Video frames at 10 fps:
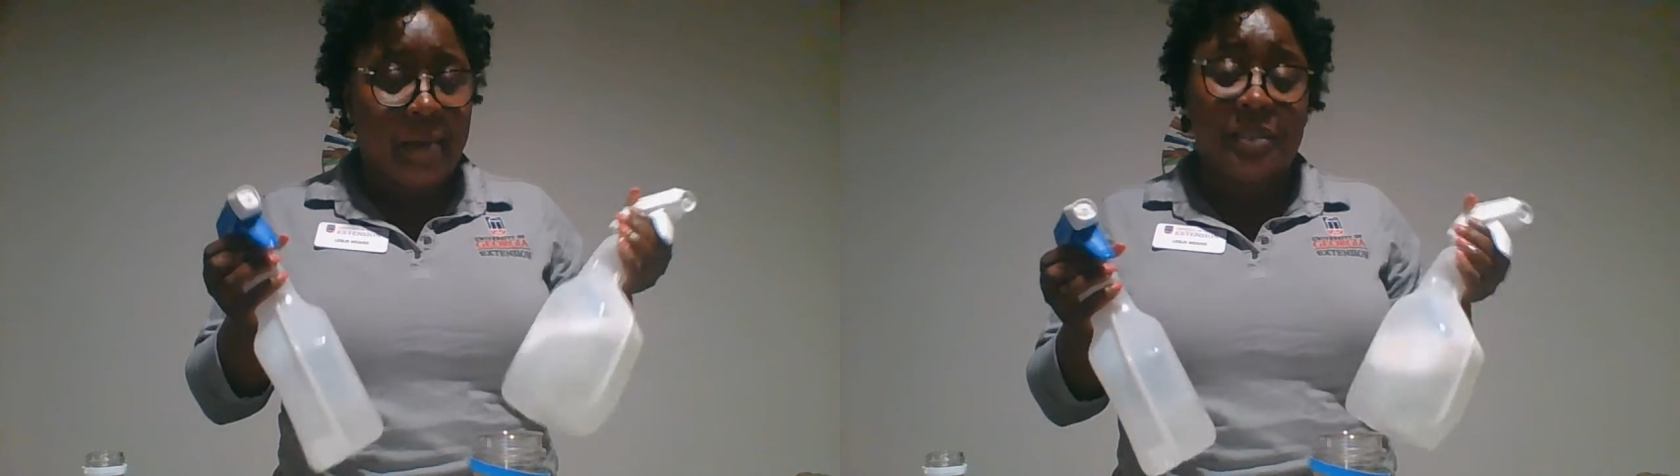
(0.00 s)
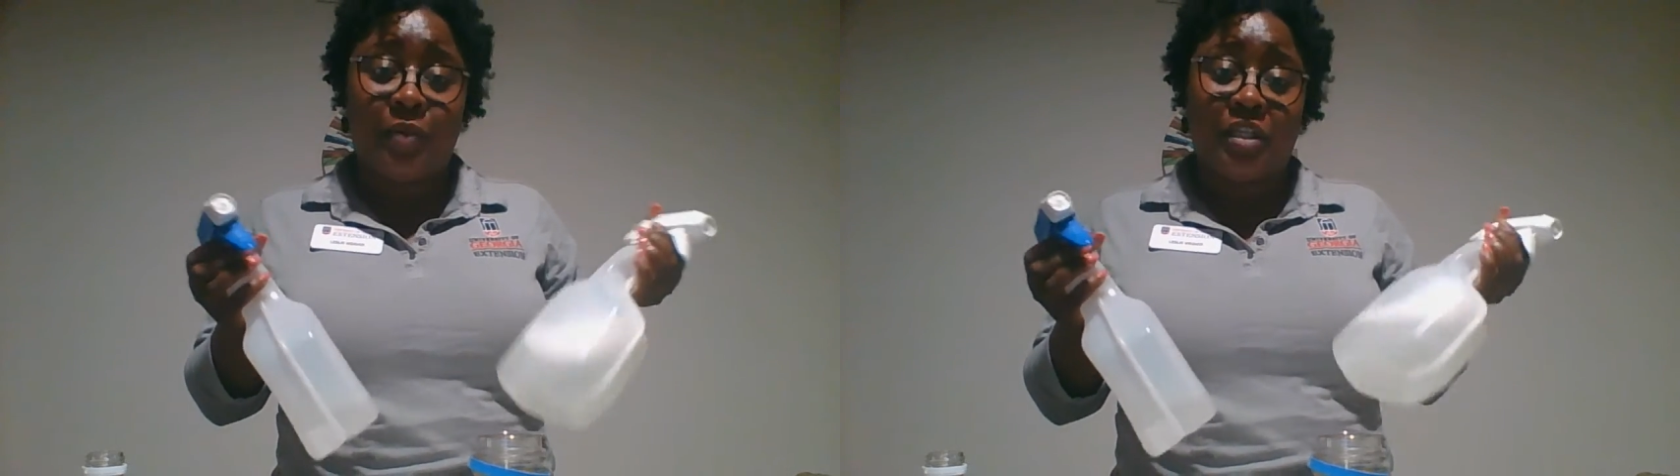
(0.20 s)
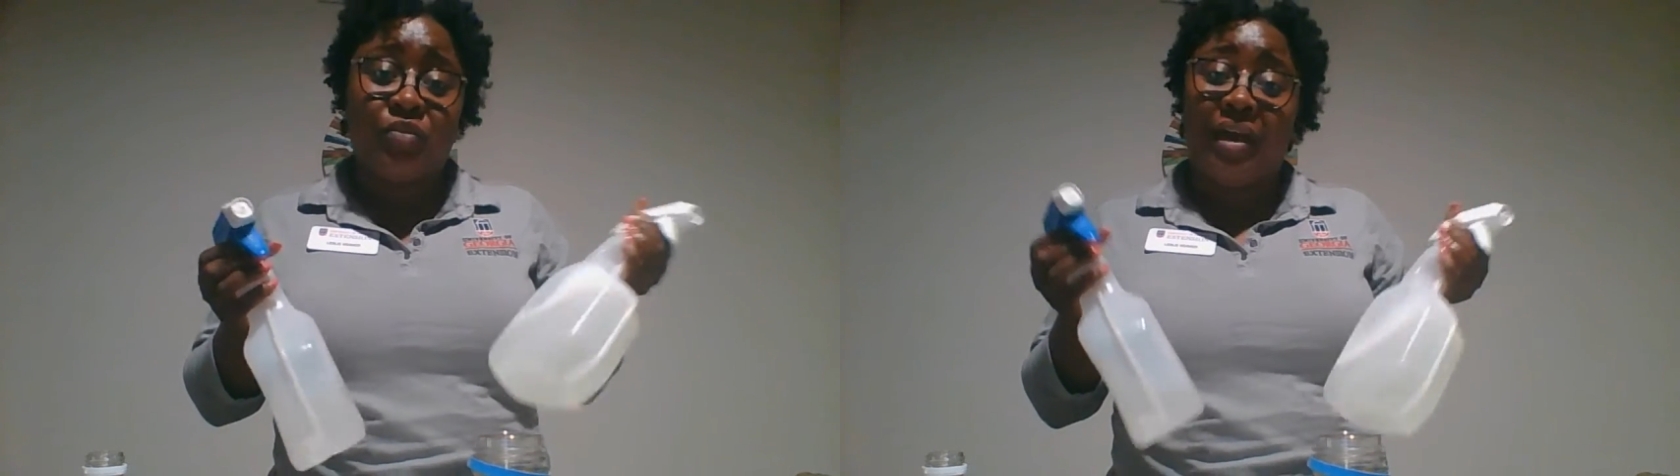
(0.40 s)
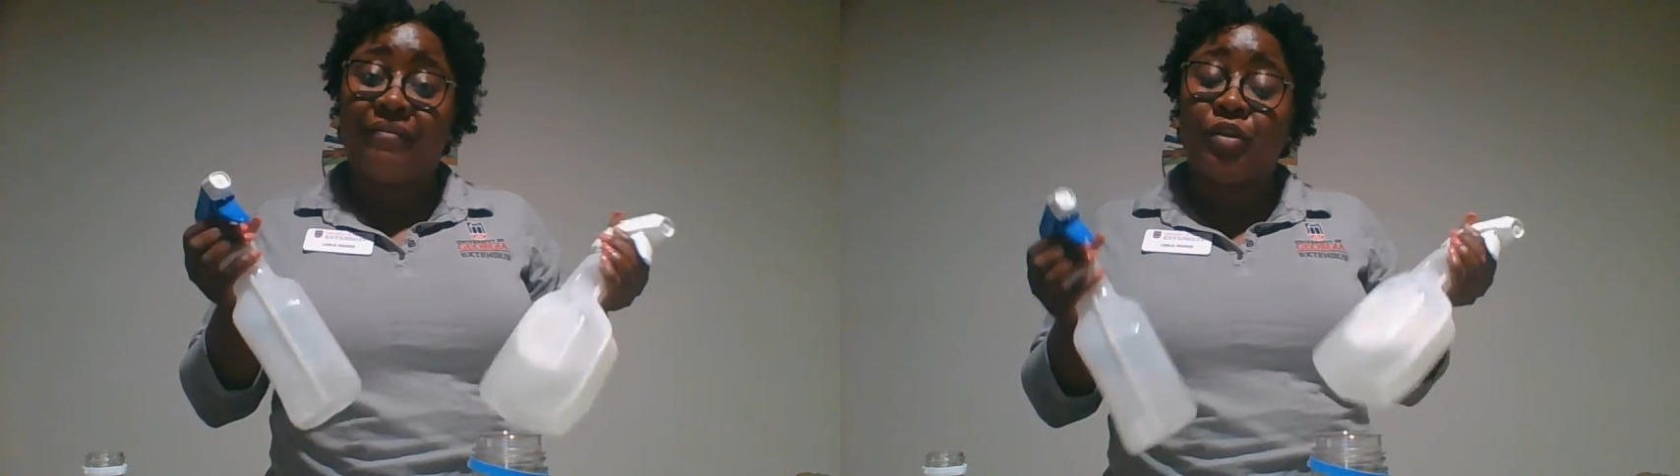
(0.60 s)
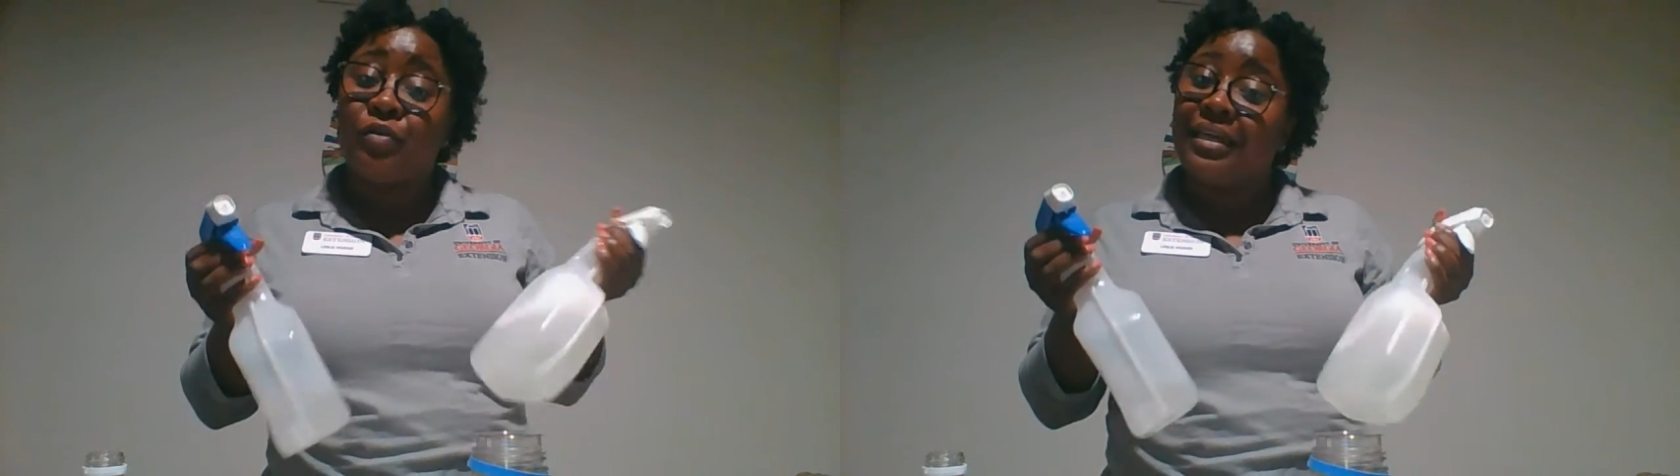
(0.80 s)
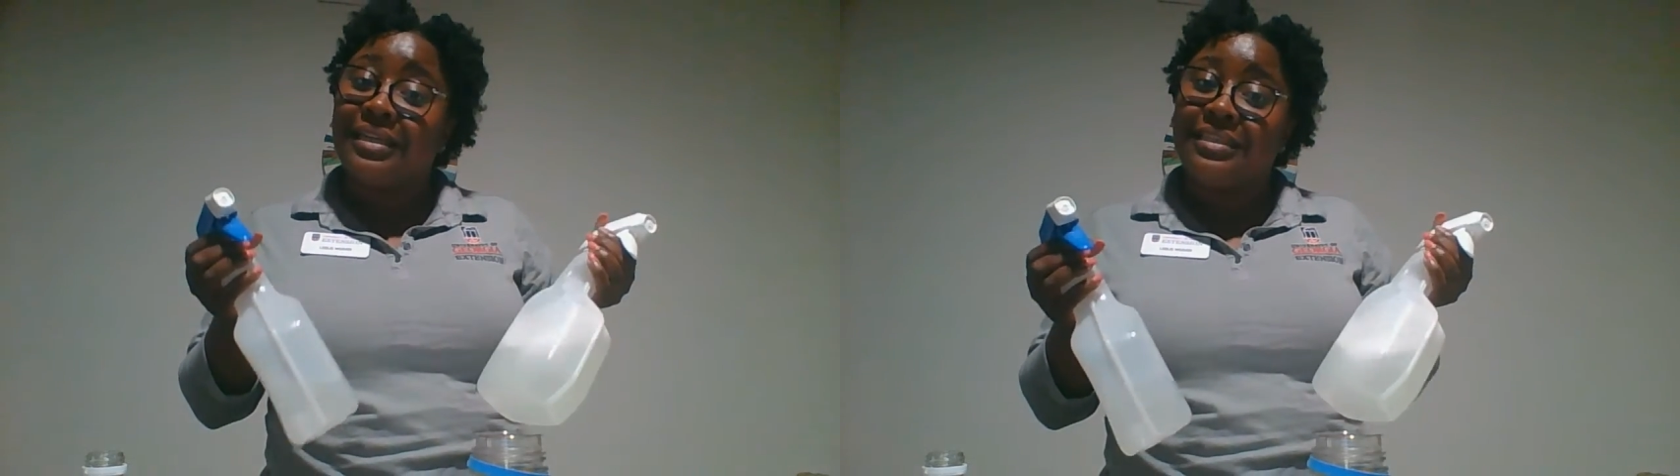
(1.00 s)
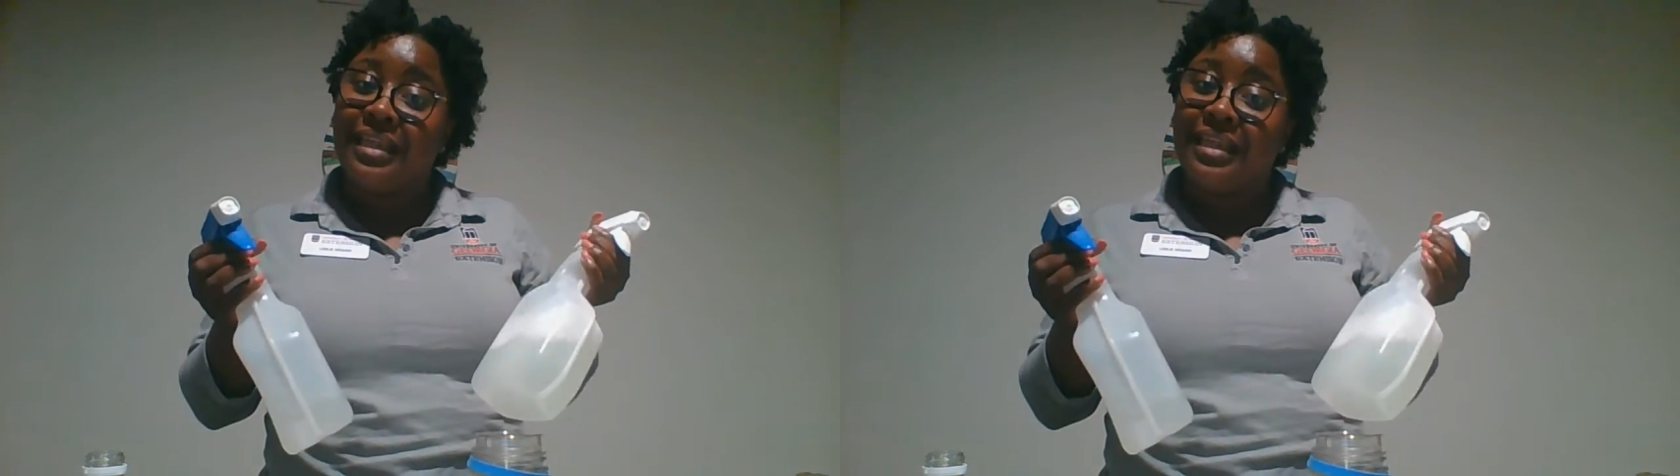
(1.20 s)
especially if you have little kids in the